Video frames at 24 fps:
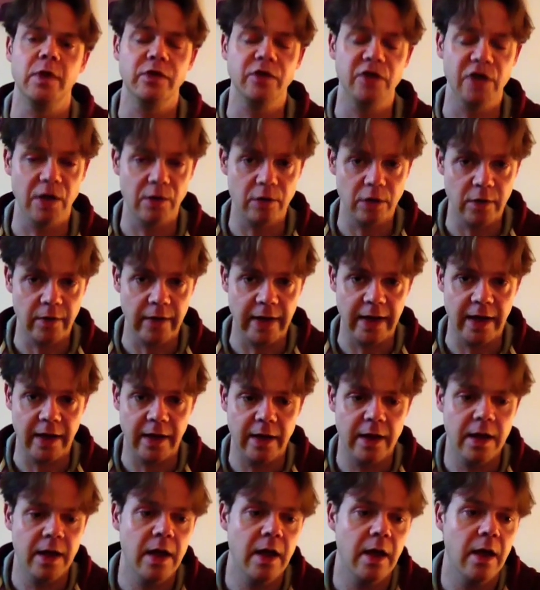soloing,
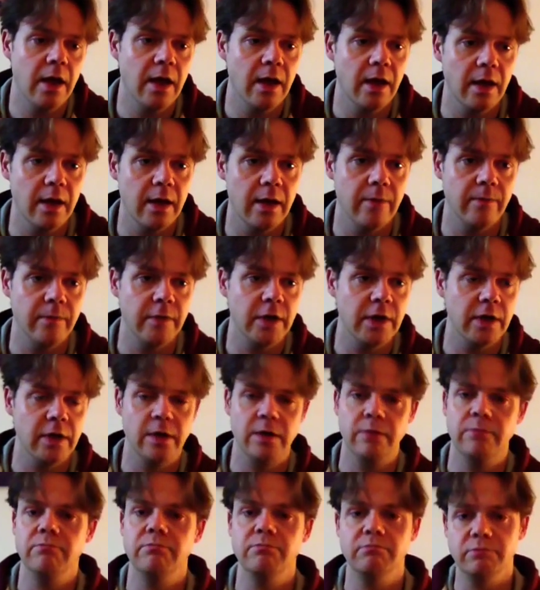you know,
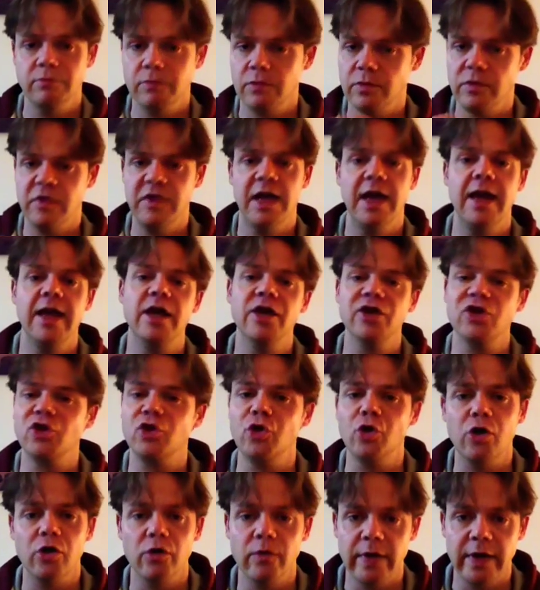telling a
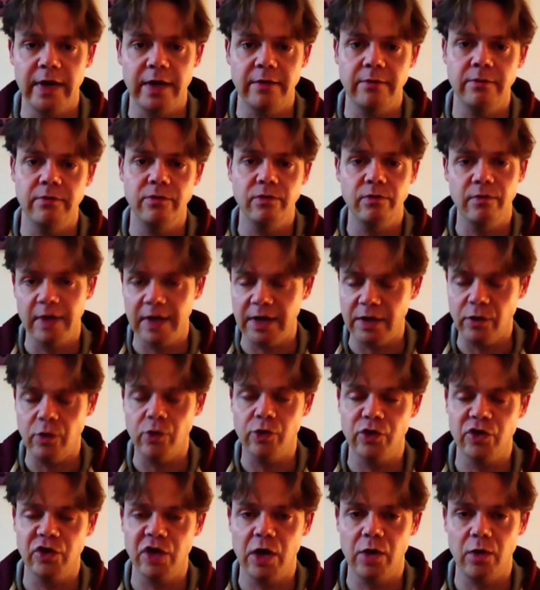story in
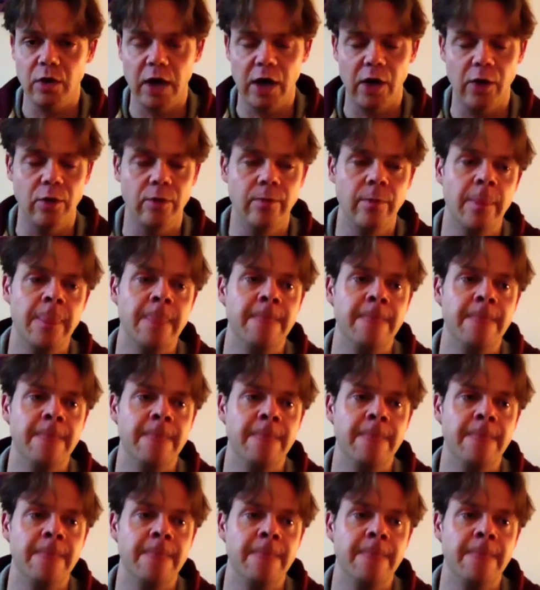your solo.